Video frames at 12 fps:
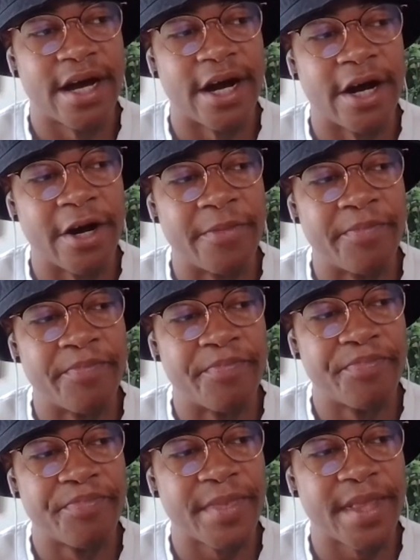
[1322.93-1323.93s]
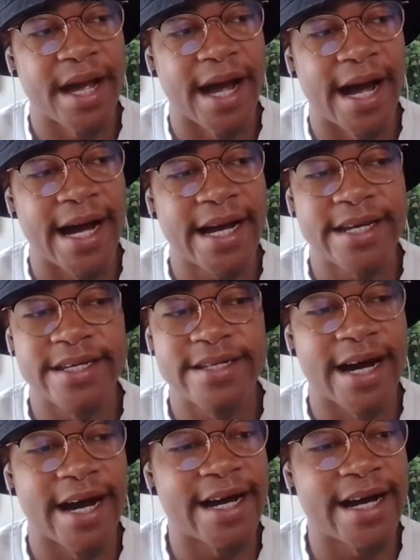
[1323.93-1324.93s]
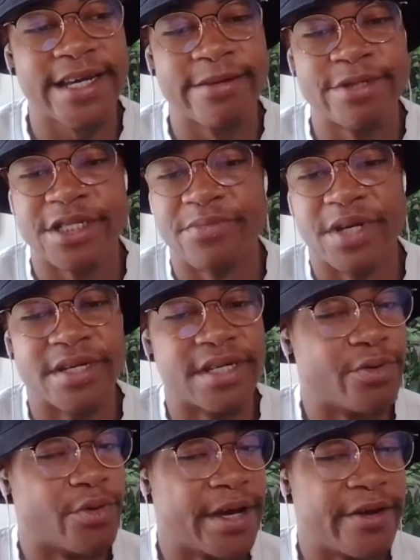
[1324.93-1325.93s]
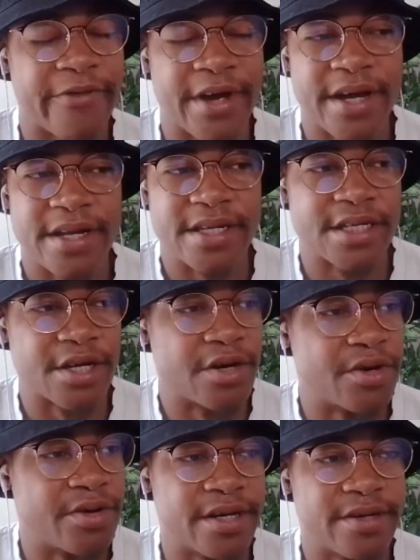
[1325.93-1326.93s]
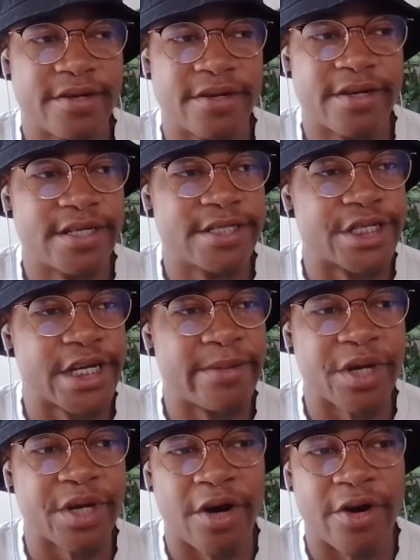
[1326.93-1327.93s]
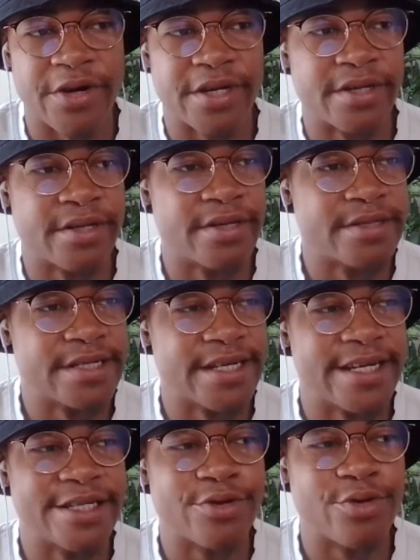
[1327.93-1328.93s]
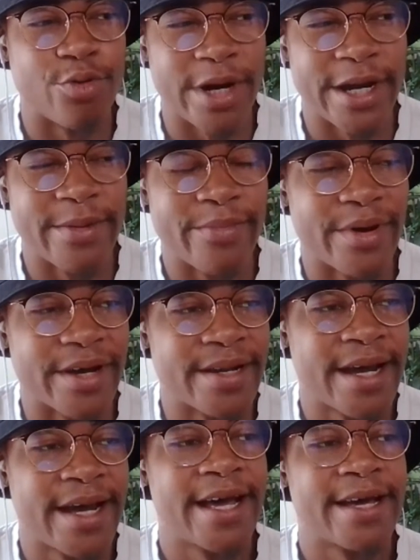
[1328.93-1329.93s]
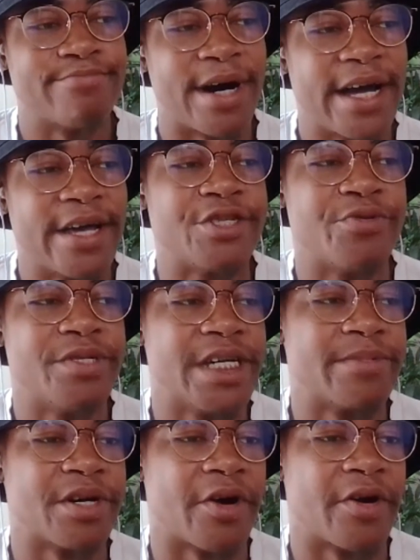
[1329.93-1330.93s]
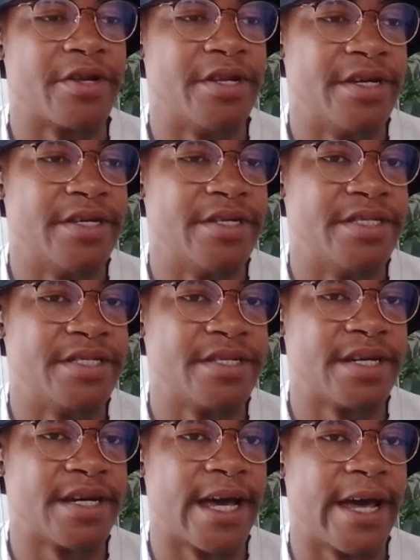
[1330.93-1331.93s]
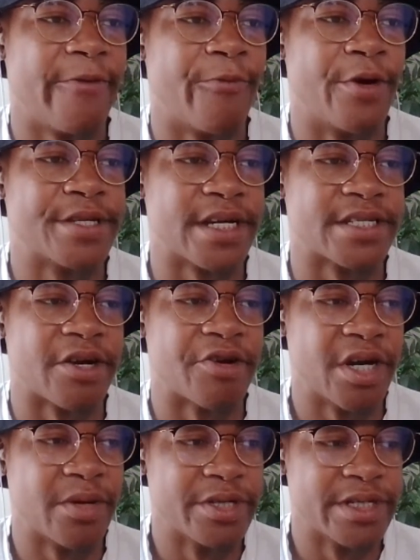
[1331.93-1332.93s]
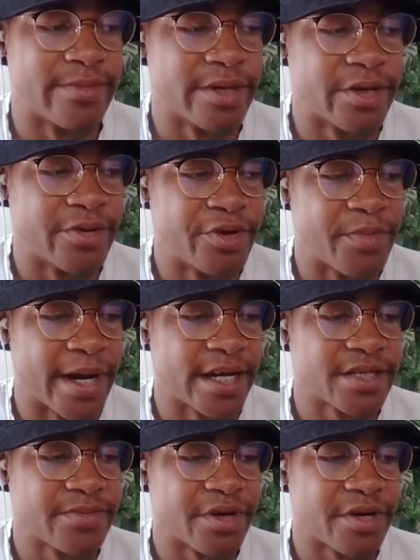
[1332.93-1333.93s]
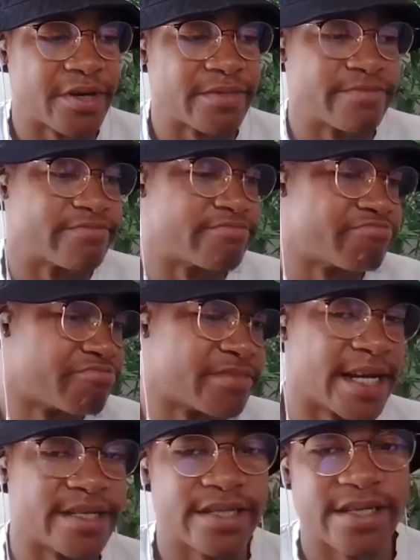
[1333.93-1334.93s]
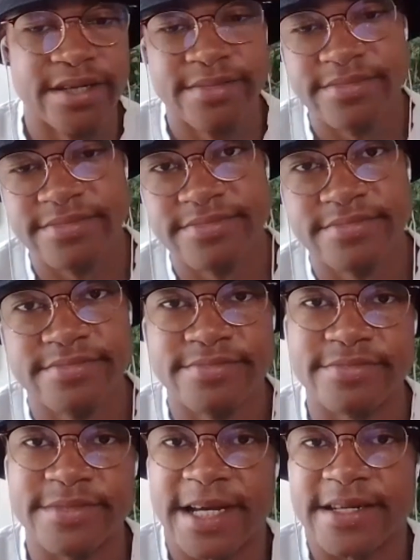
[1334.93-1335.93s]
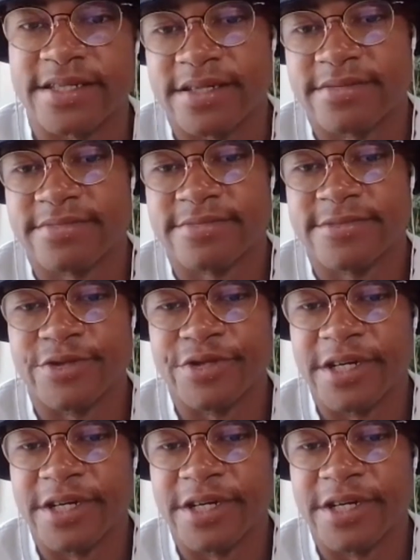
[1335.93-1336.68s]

Um, I am just a big D Wade fan, so James Harden is great, but my issue with James Harden is once I start double teaming you and you pass the ball, that's it. That's it. You're